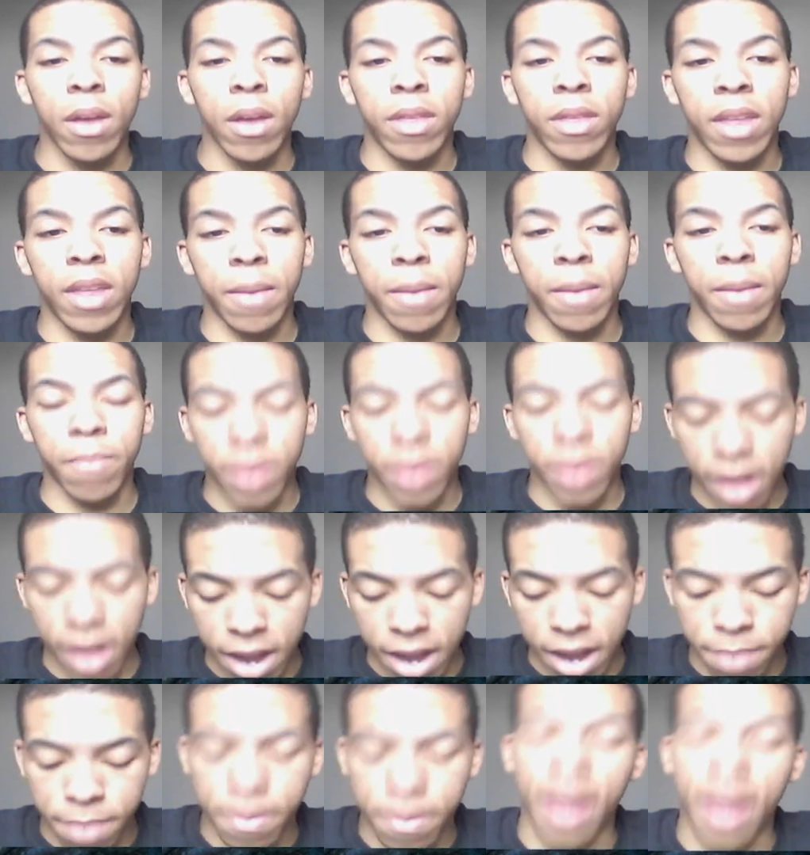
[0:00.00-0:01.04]
the
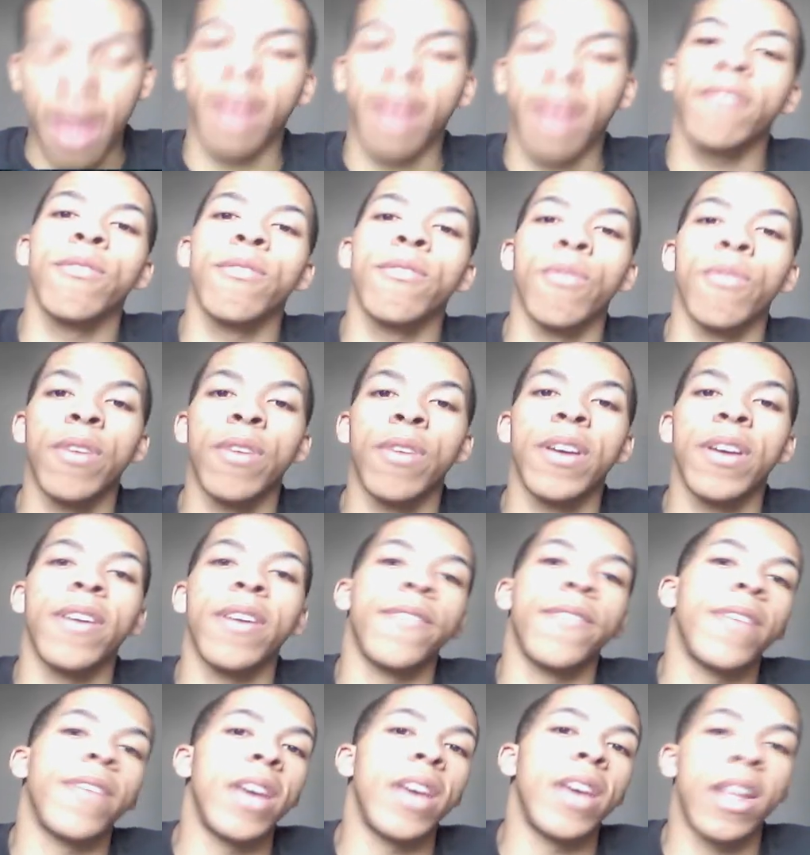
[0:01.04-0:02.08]
implied backstory
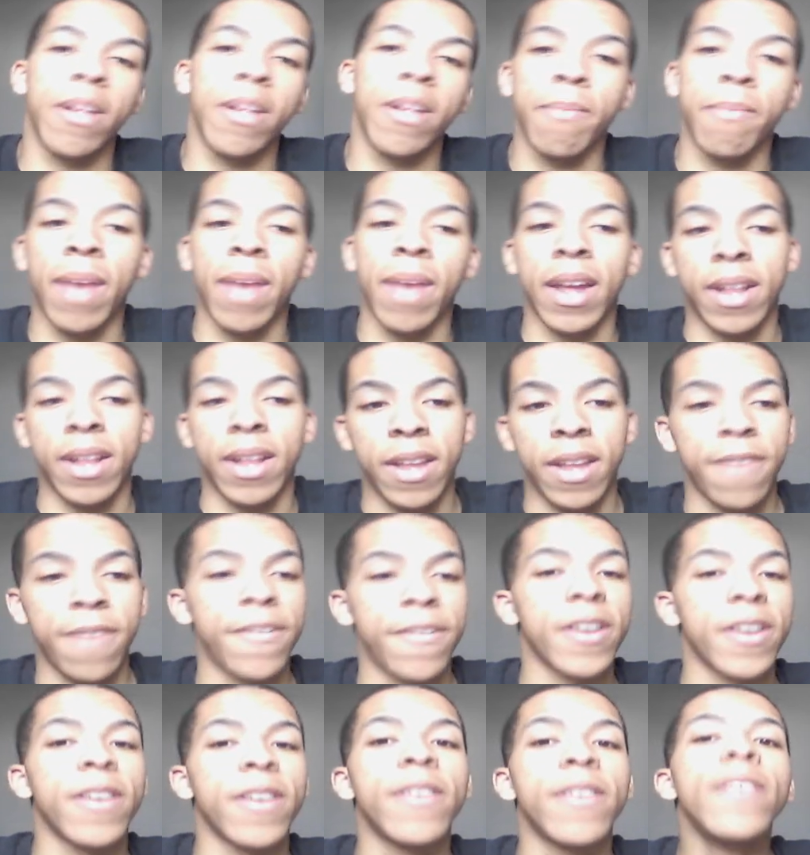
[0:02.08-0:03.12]
of King
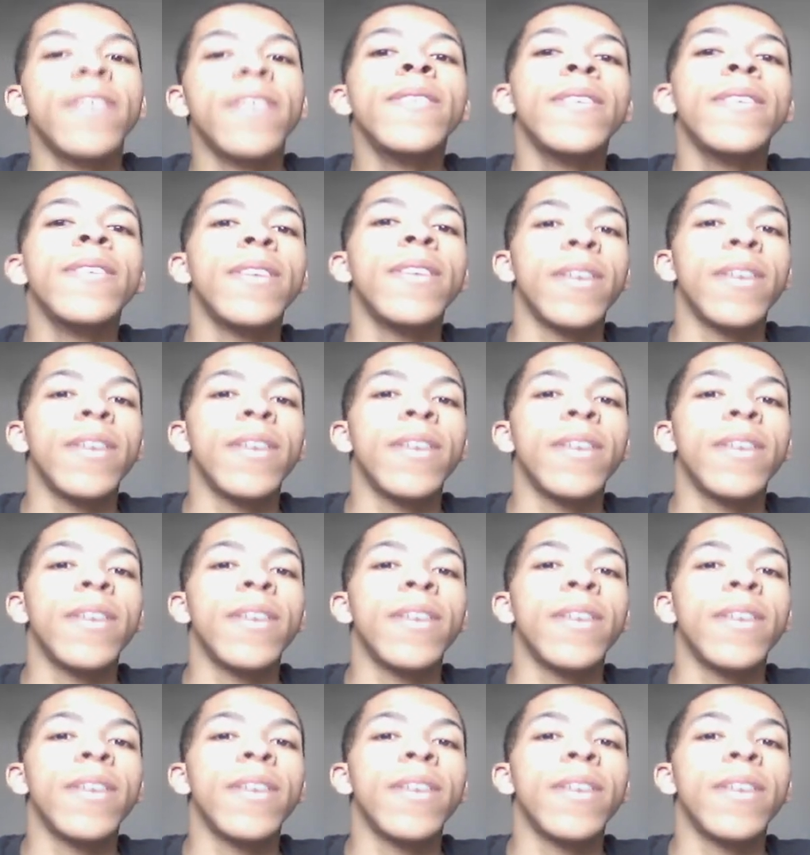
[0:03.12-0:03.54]
Magnifico.